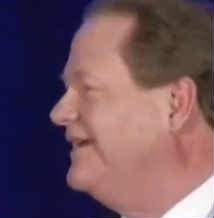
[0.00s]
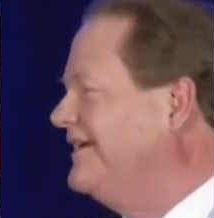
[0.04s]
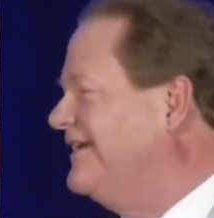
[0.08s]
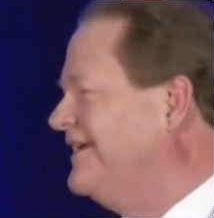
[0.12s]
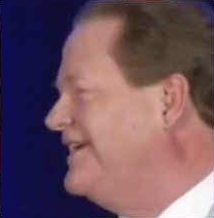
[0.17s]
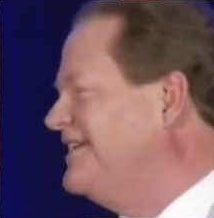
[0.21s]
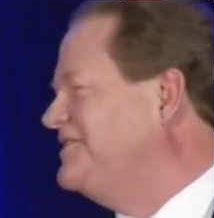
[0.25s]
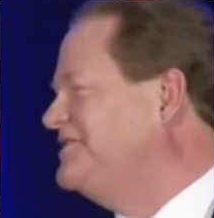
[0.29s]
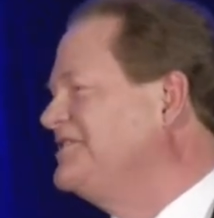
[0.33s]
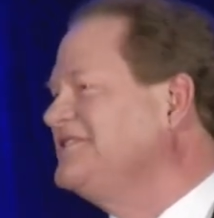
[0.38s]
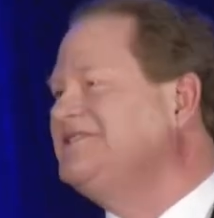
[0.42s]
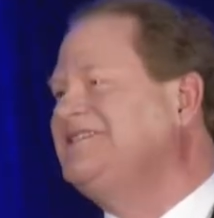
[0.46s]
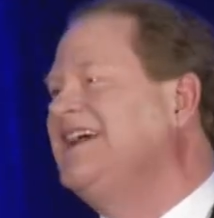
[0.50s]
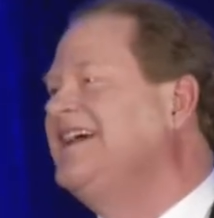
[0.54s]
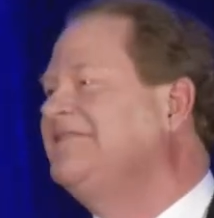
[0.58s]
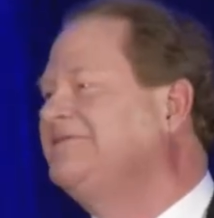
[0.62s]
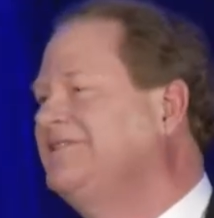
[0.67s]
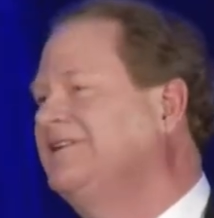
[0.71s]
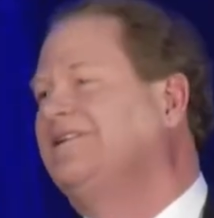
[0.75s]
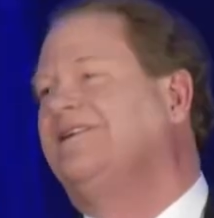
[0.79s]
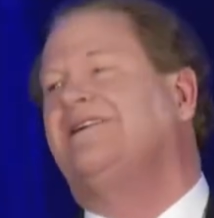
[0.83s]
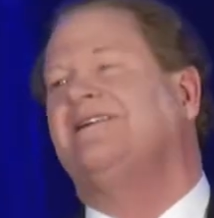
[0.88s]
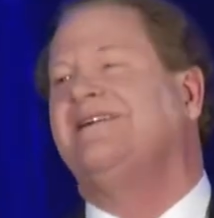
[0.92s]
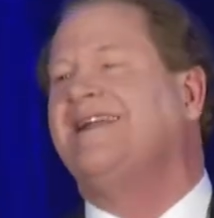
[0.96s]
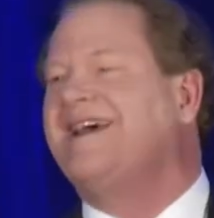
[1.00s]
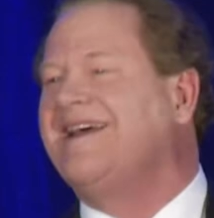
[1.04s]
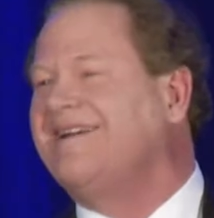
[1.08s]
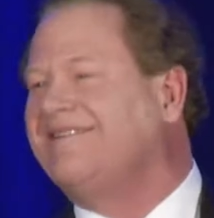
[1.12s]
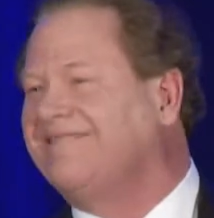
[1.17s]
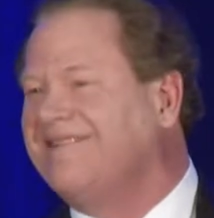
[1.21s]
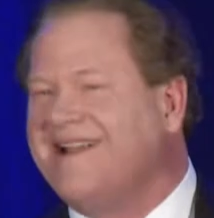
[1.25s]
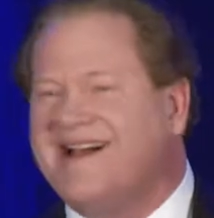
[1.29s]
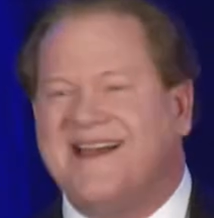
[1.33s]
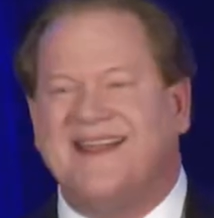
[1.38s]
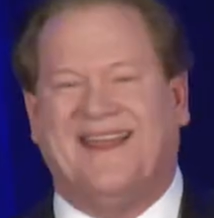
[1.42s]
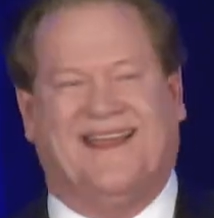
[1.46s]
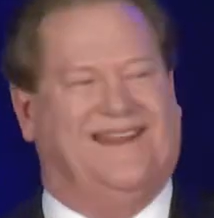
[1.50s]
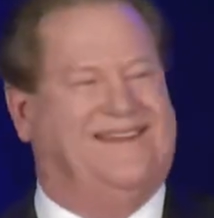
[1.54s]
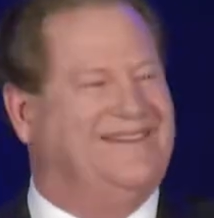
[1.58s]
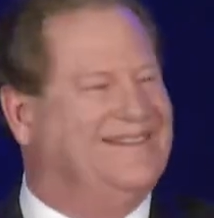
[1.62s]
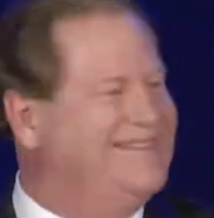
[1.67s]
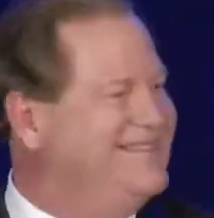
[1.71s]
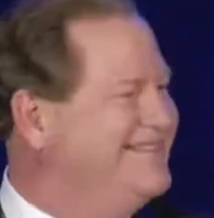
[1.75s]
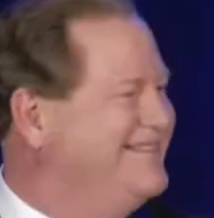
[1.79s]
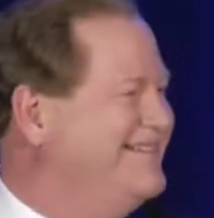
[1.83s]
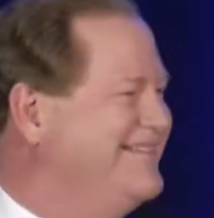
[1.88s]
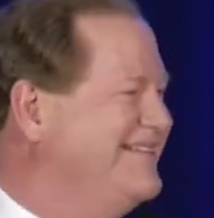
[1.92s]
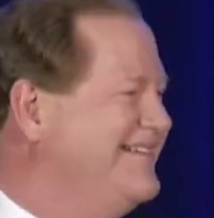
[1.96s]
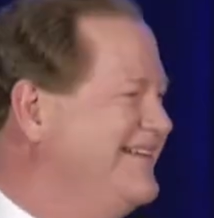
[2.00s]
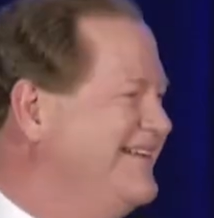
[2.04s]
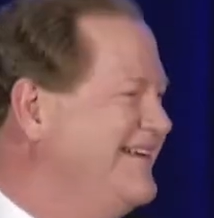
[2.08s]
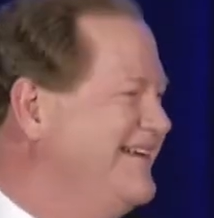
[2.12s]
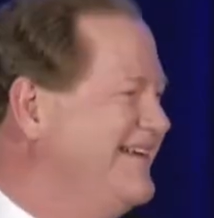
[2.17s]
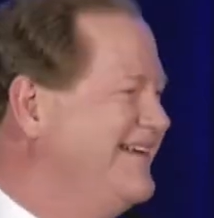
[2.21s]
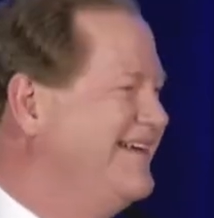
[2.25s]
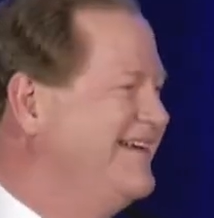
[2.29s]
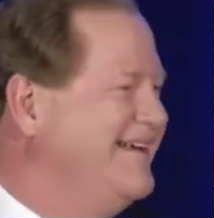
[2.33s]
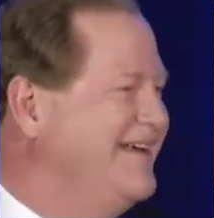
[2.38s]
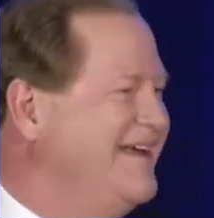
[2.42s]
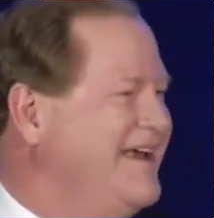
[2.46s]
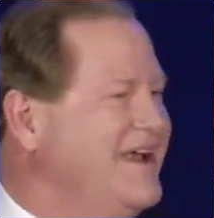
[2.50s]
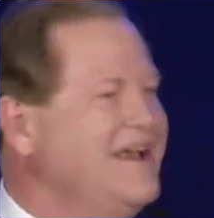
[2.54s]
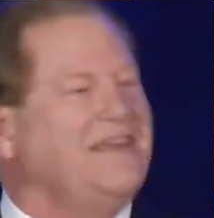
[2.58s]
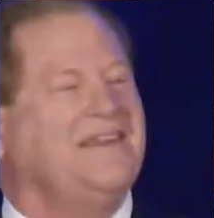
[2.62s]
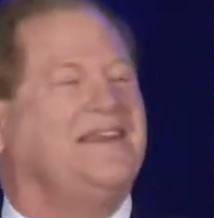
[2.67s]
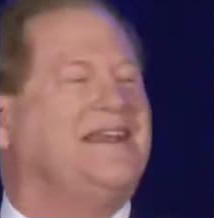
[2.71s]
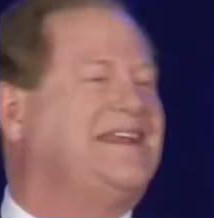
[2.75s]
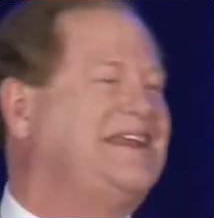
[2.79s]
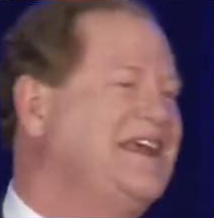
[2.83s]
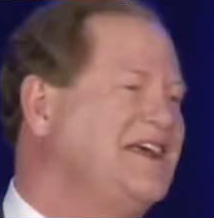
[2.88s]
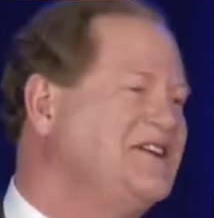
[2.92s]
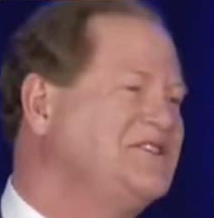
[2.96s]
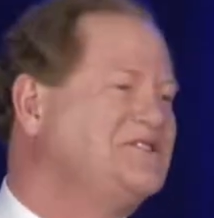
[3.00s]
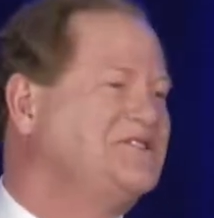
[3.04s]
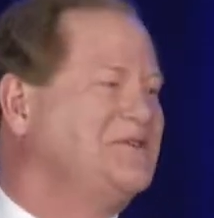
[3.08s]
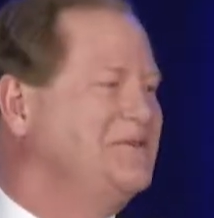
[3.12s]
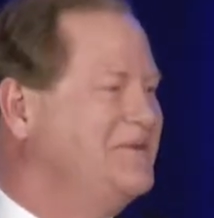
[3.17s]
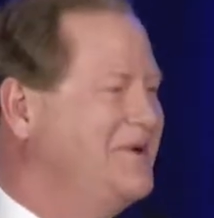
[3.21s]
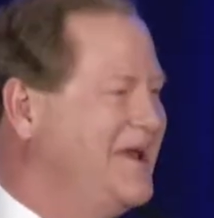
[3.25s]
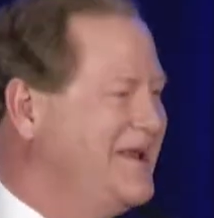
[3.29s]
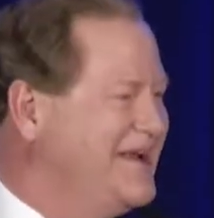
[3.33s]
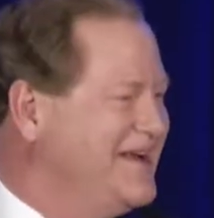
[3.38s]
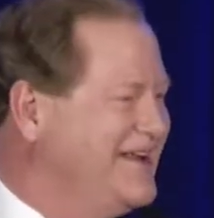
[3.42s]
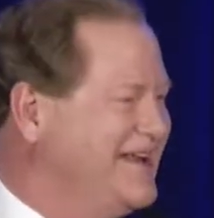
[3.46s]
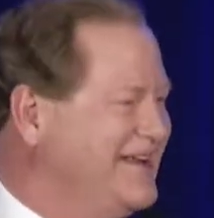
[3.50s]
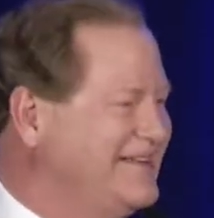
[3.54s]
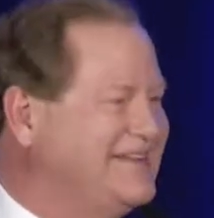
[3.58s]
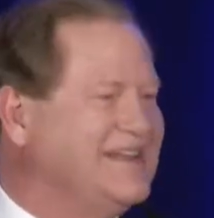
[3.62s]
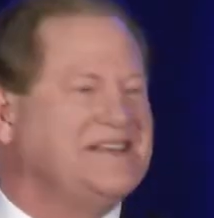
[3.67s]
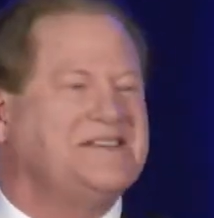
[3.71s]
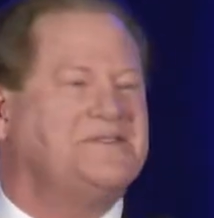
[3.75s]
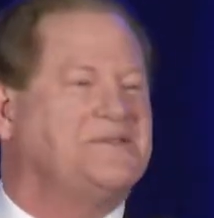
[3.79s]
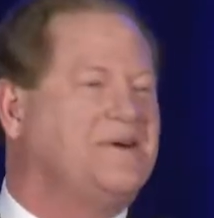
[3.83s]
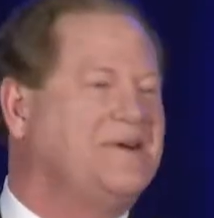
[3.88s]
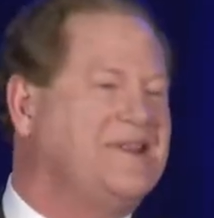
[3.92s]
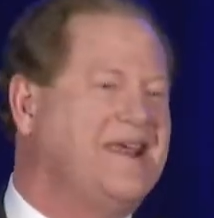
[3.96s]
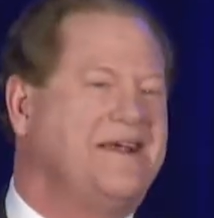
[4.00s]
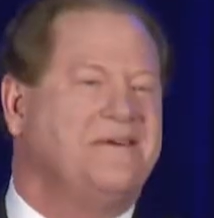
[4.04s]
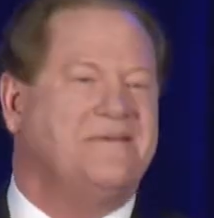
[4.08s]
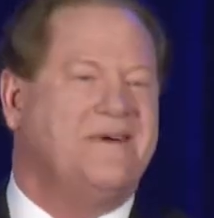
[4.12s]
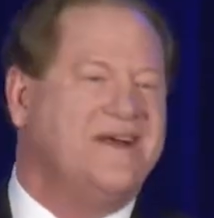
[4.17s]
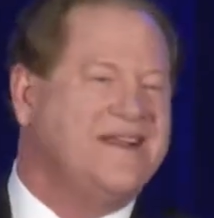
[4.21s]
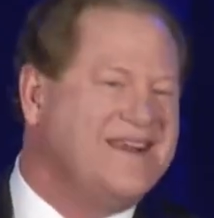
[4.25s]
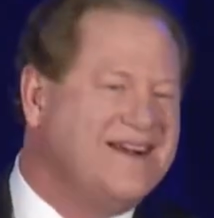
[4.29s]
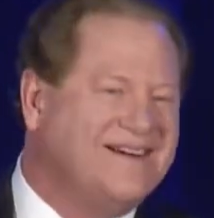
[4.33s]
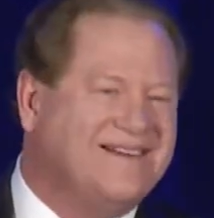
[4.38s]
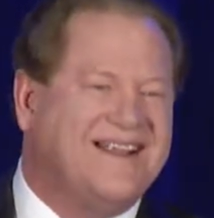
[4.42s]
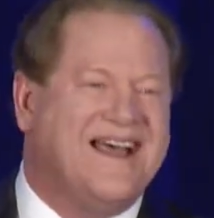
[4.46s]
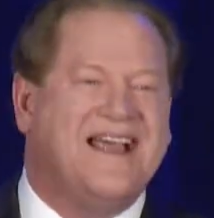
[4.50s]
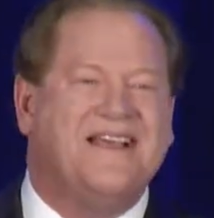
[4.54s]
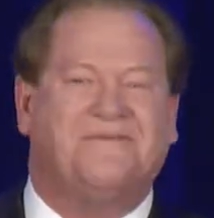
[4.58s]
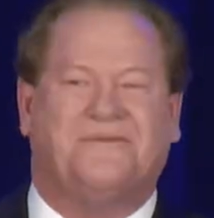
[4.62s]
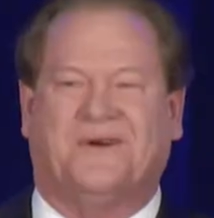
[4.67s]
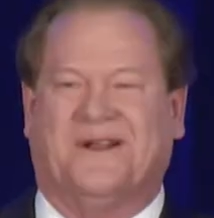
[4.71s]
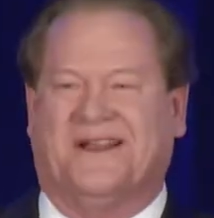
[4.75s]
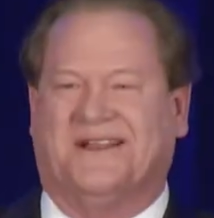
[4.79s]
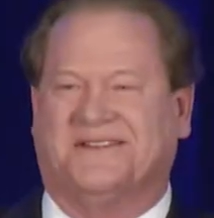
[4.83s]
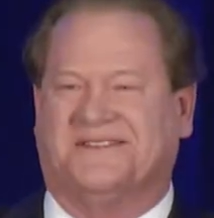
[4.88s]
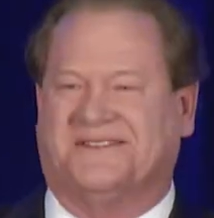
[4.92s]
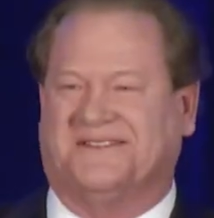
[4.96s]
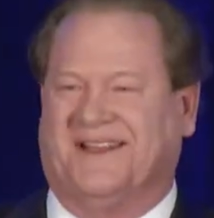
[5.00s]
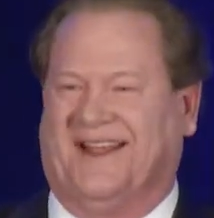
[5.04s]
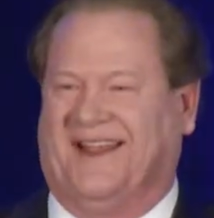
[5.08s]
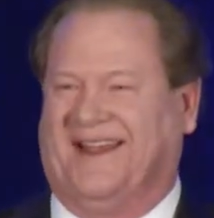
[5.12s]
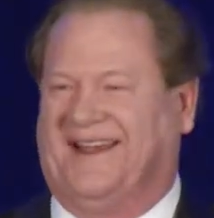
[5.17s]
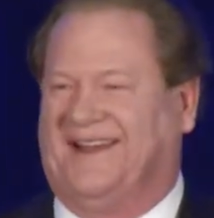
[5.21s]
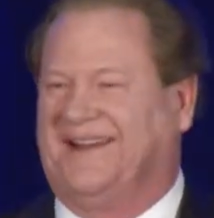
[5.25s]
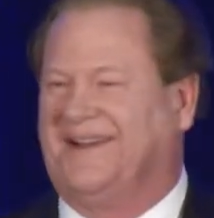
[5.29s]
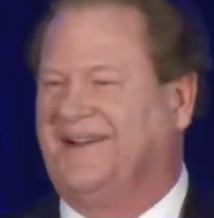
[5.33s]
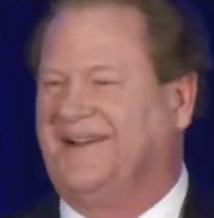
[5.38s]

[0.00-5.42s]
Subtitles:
You just have to learn how to run it. Hell, the kids are running it. This is where they run their life with this thing.